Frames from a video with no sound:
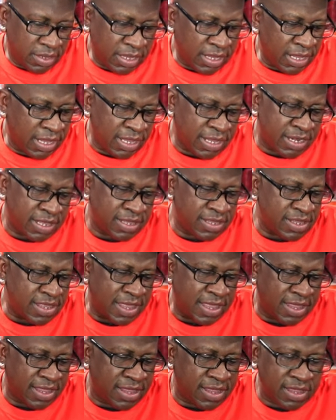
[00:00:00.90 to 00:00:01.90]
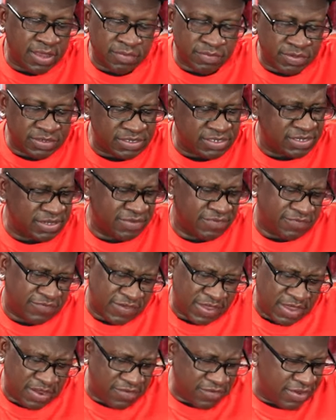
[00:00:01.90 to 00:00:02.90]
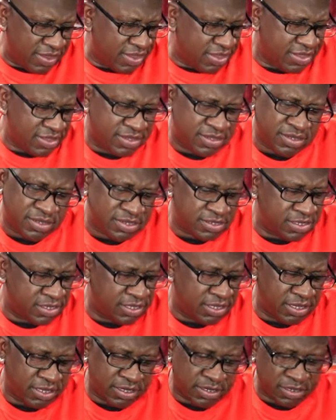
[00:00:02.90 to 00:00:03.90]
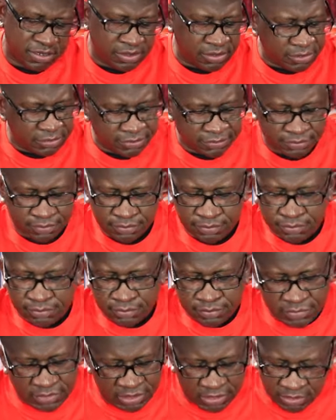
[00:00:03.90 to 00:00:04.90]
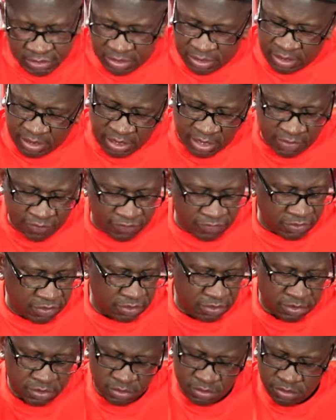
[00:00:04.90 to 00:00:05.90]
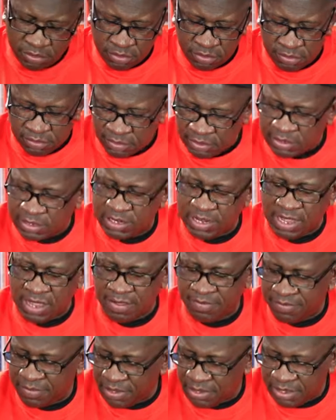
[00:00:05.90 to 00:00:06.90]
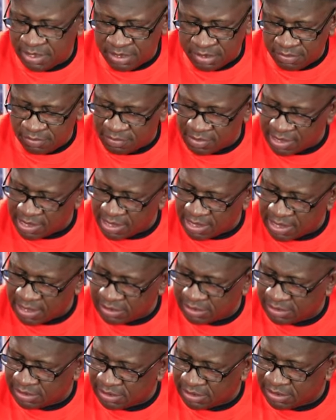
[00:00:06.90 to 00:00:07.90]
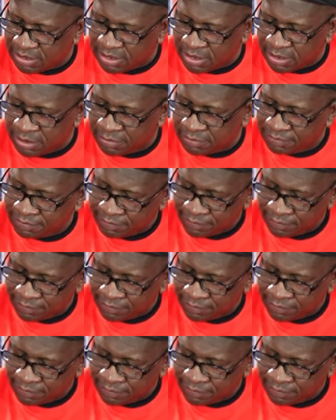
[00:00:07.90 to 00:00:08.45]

89 was a very good year. If you know what I mean, my dear.